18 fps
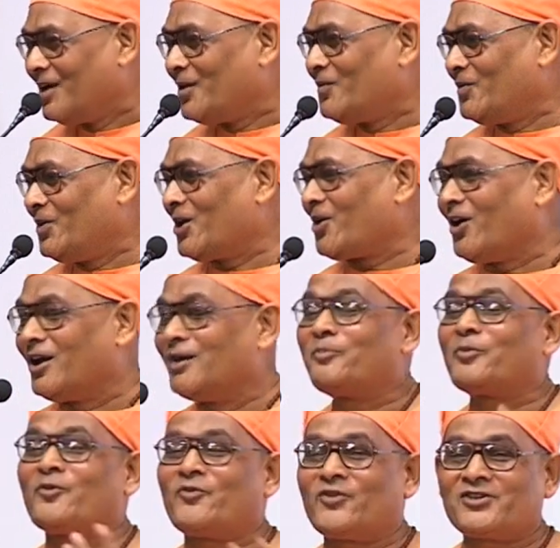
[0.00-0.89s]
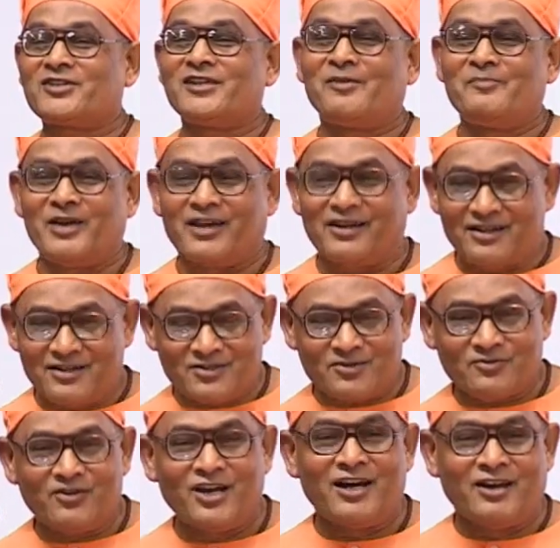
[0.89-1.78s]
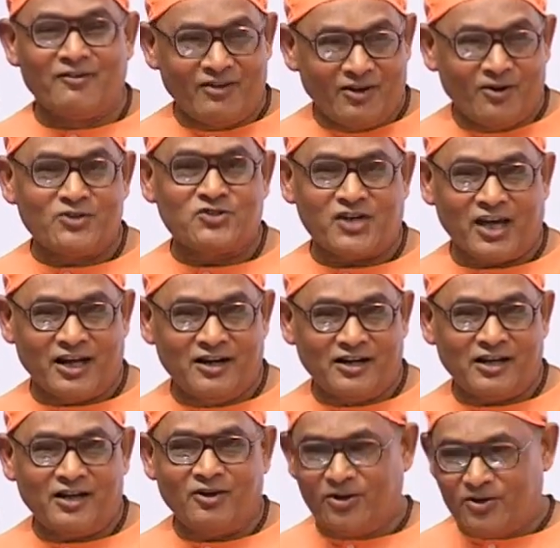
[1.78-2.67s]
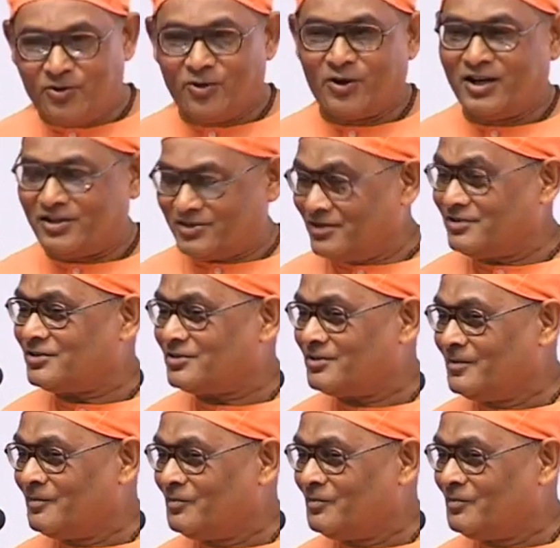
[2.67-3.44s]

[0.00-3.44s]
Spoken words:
We are all professional beggars. We are living on charity, on donations.